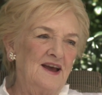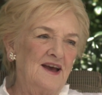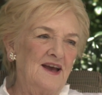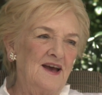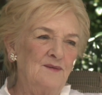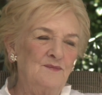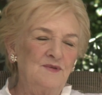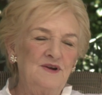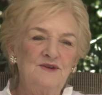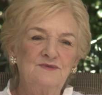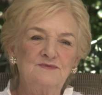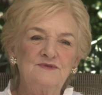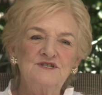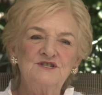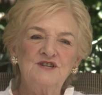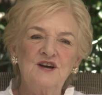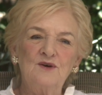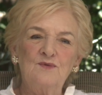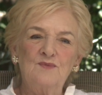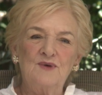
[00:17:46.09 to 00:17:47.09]
And we do a
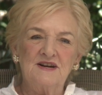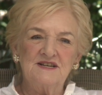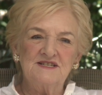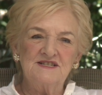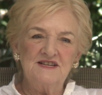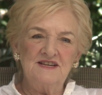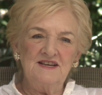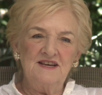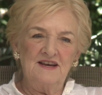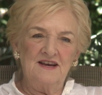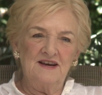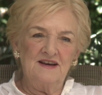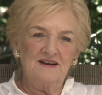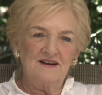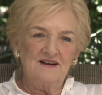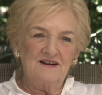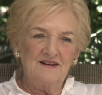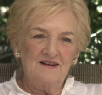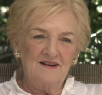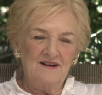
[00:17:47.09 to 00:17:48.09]
show once a year.
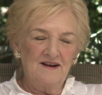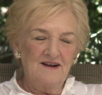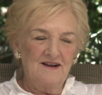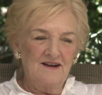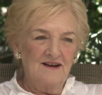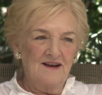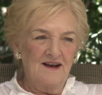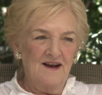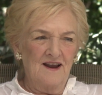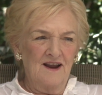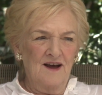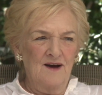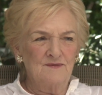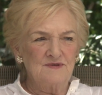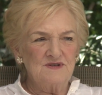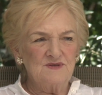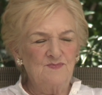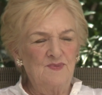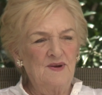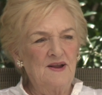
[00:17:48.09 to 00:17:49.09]
And I
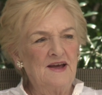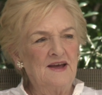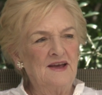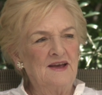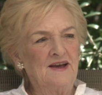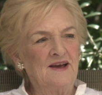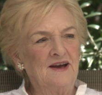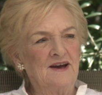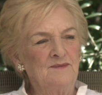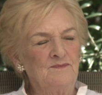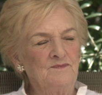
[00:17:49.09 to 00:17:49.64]
was playing,